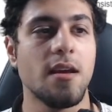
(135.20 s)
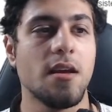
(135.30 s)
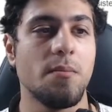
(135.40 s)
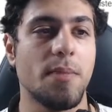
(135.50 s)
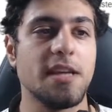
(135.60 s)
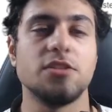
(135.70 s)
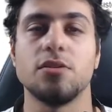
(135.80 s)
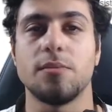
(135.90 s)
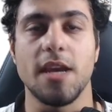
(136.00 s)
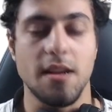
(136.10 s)
based on
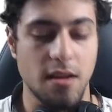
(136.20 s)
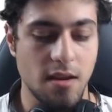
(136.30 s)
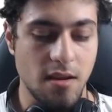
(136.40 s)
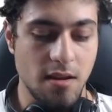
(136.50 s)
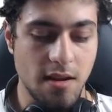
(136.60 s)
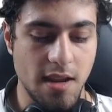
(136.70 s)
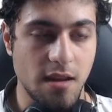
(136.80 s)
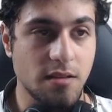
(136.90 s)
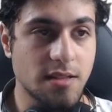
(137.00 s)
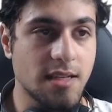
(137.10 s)
demand. Now,
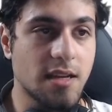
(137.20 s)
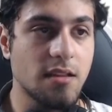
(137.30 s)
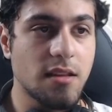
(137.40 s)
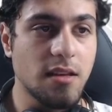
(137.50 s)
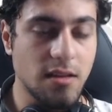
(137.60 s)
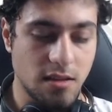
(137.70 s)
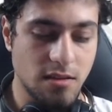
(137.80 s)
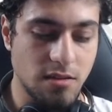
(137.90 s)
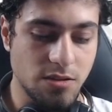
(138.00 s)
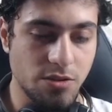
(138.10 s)
the second thing
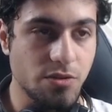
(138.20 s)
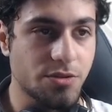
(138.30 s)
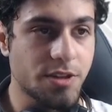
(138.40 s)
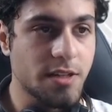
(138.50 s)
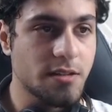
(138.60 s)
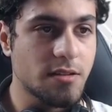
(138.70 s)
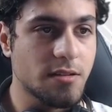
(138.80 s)
is Google Trends.